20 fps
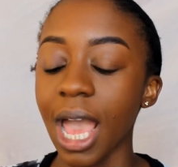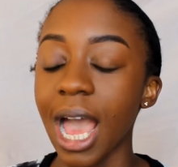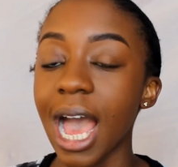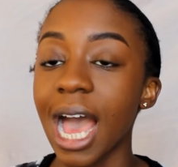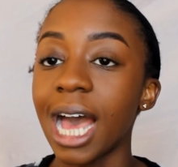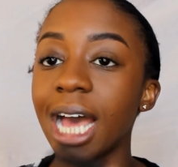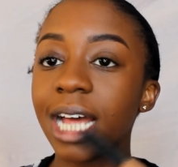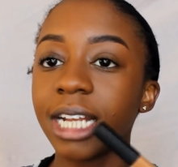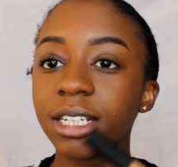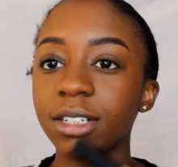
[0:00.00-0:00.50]

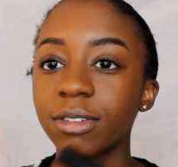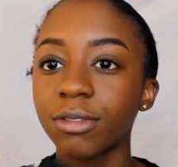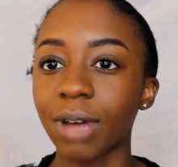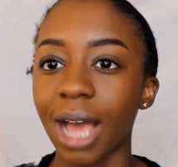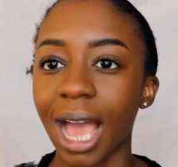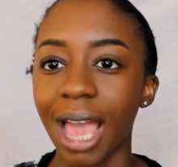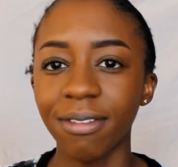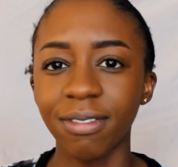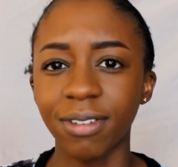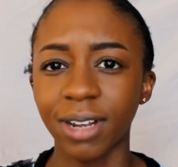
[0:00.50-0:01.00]
and
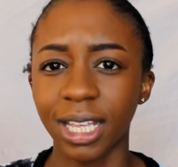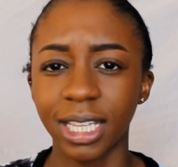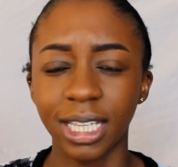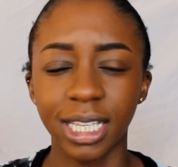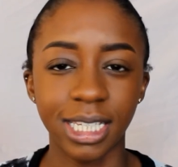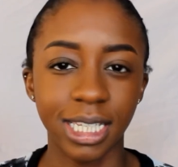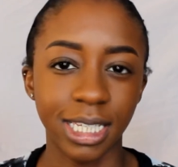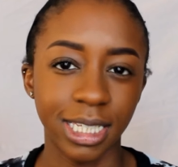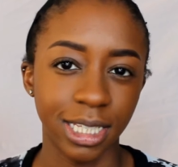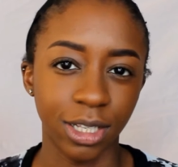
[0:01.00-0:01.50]
I feel like
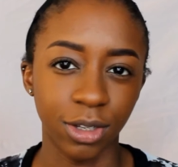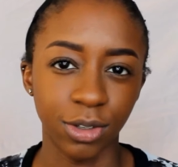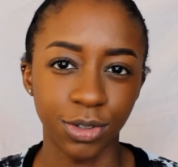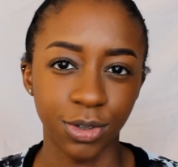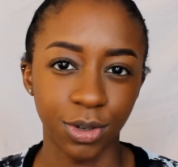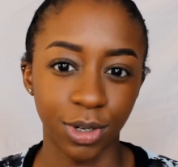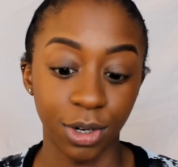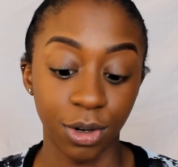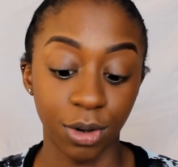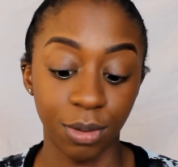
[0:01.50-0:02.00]
this is
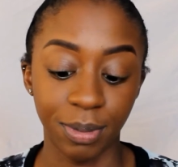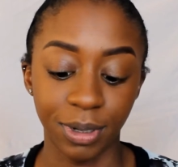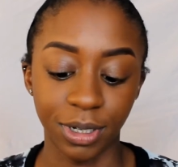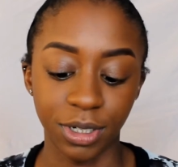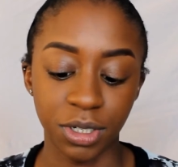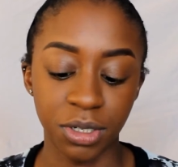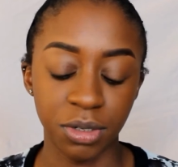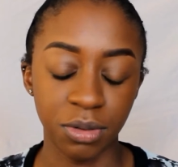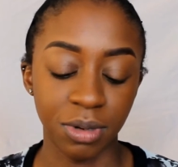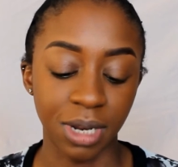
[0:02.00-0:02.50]
also a little
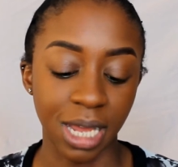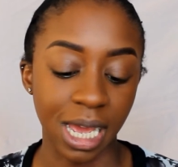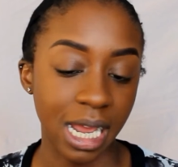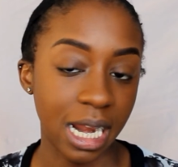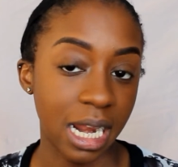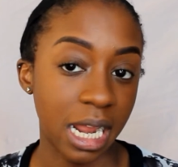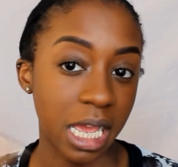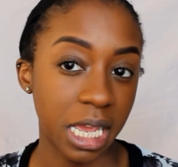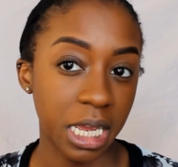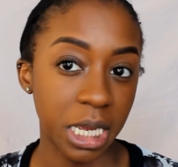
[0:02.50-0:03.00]
bit too light.
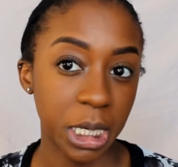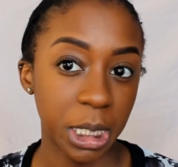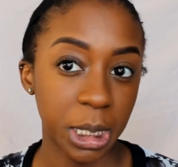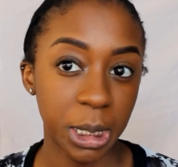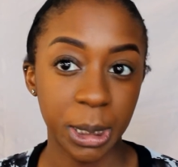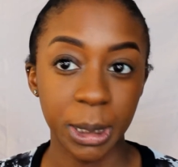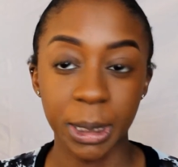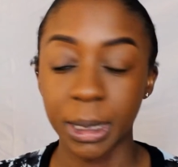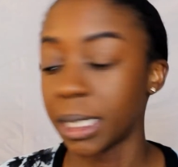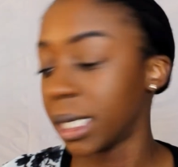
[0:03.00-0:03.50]
Like,
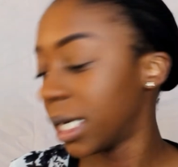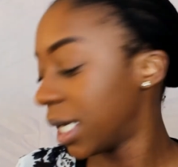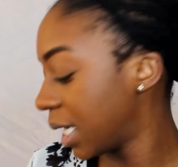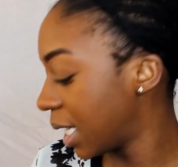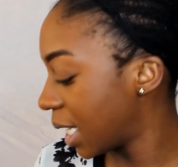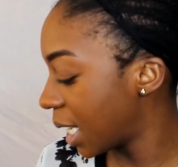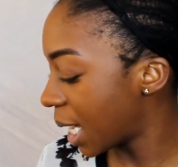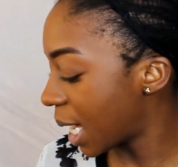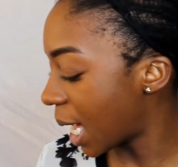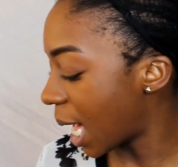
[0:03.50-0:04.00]

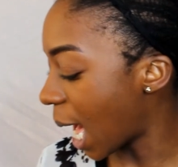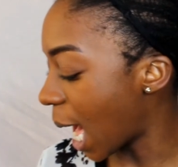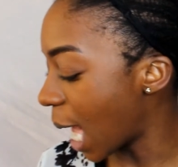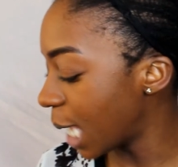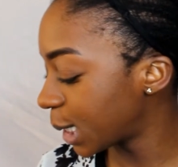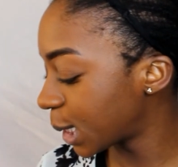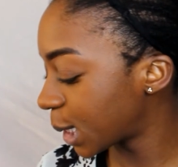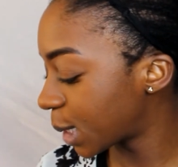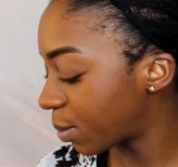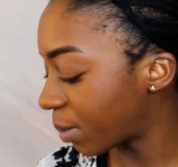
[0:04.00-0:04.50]
I
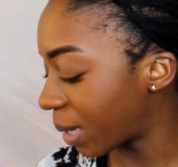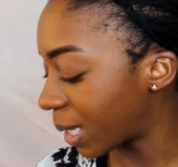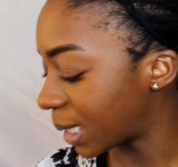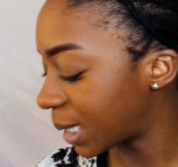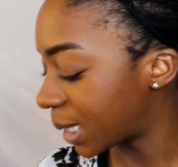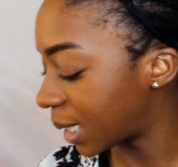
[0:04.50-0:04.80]
just messed